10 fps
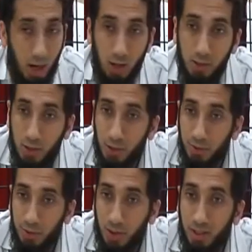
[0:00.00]
Our
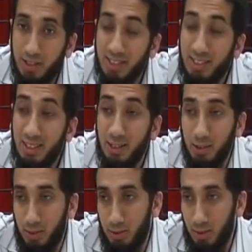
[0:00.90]
children are
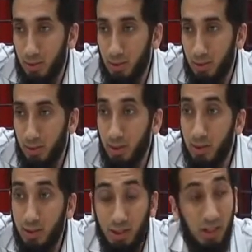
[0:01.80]
diseased.
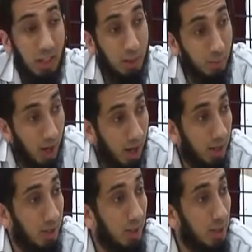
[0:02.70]
Their
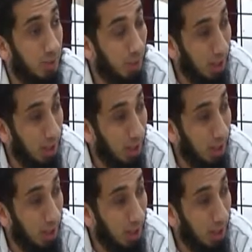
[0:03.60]
iman is